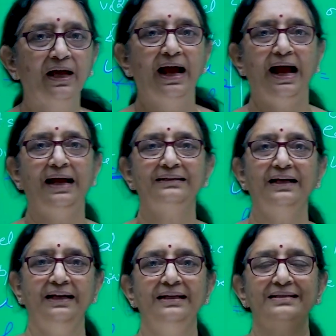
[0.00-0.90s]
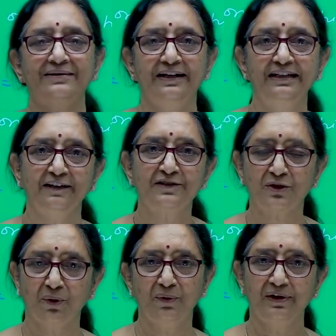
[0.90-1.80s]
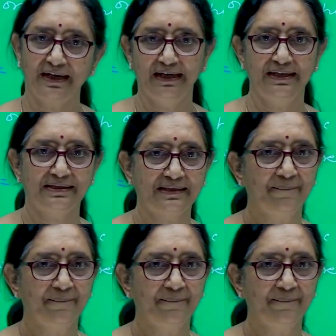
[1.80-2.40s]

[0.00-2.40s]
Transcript: at the instant of stone release.